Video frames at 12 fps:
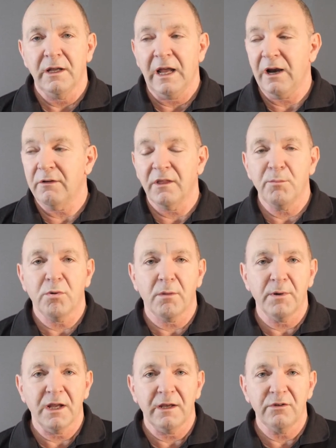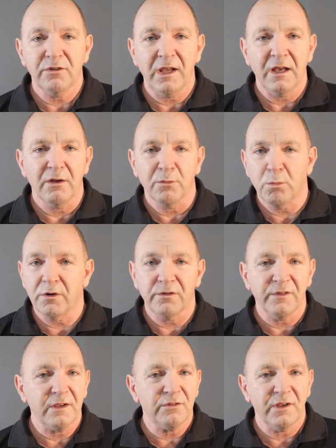How do they propagate sound? What
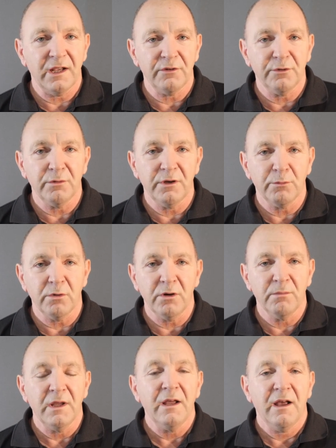does that sound do in your room?